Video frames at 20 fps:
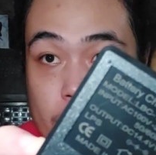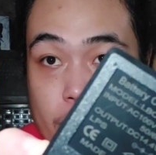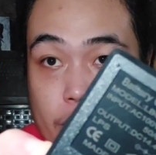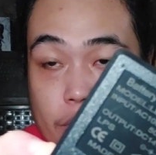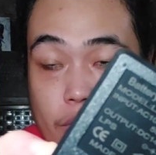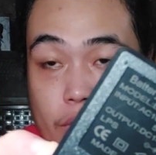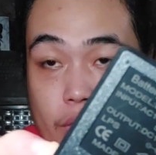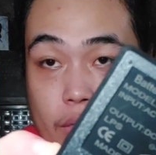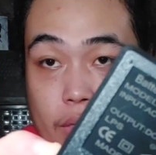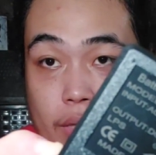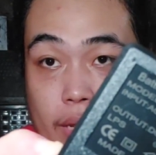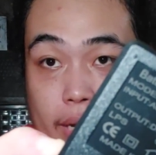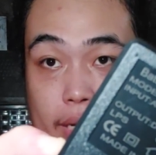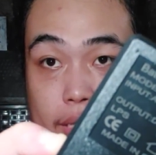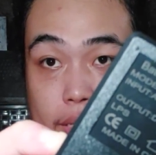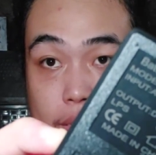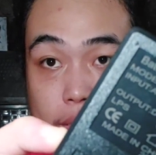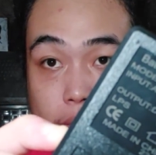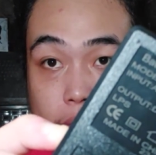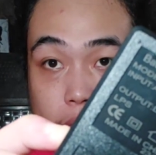you can see
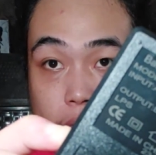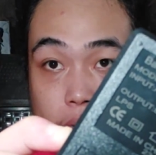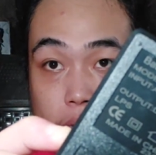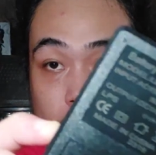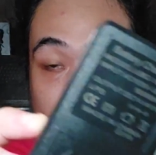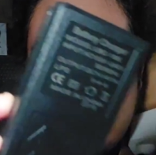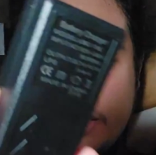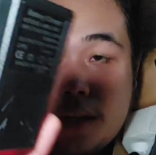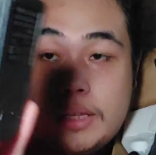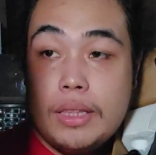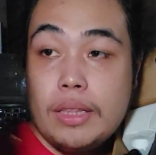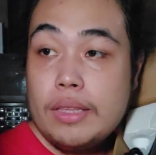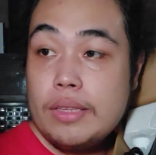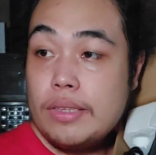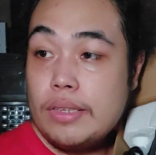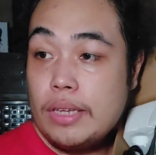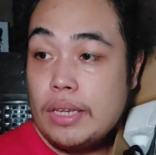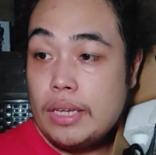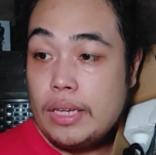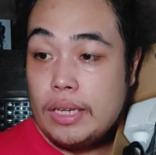that.
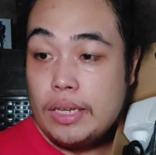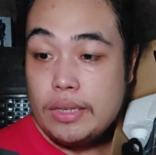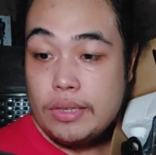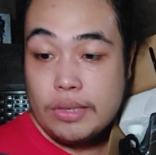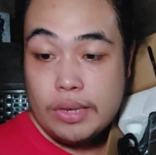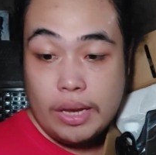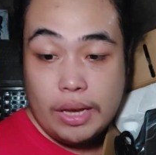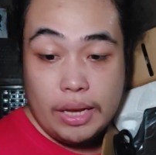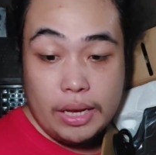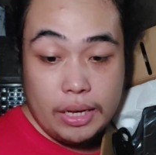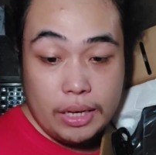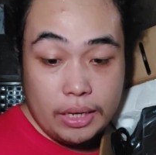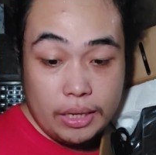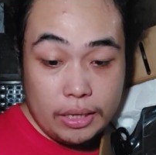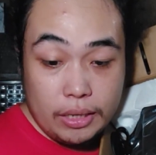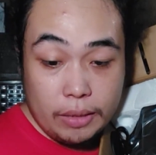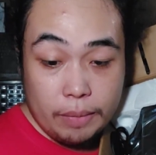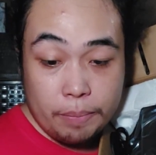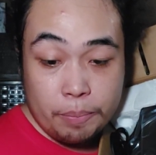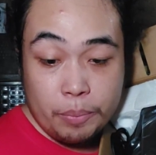This is
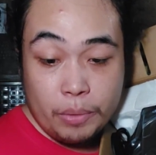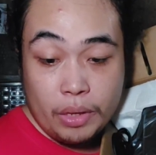a